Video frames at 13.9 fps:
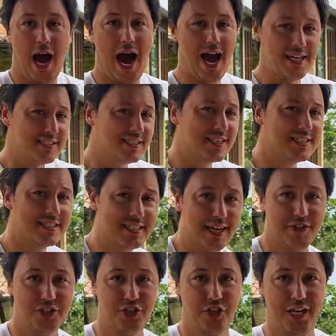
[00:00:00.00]
I suggest
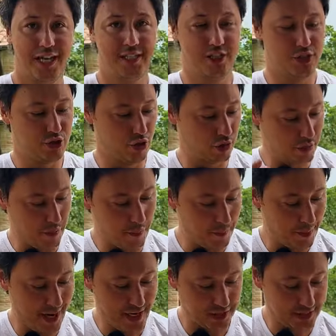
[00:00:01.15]
never to clean the stone
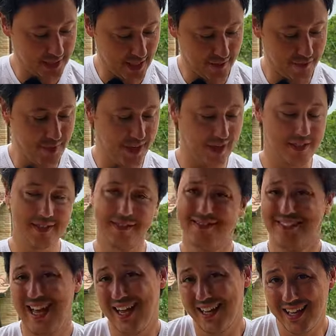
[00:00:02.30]
by yourself because
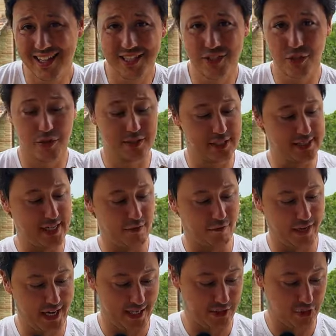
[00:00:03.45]
technically the stone is
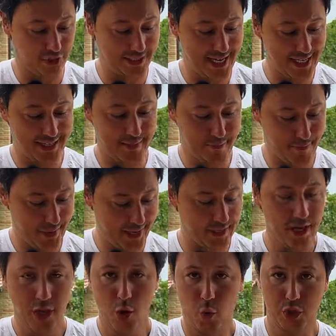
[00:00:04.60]
self-cleaning. So take the bit
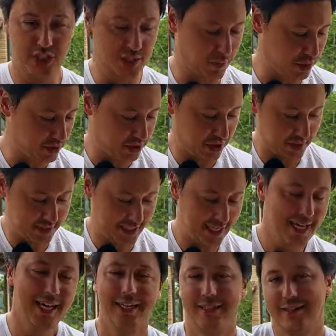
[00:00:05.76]
which is the most dirty.
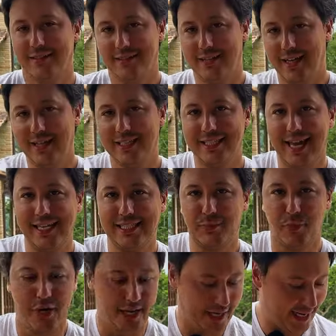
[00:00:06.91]
In this case, it's
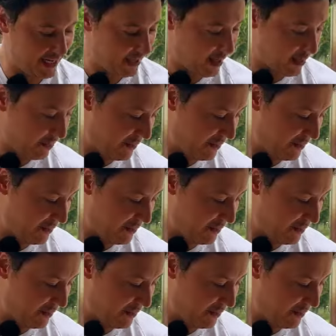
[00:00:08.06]
pretty clean.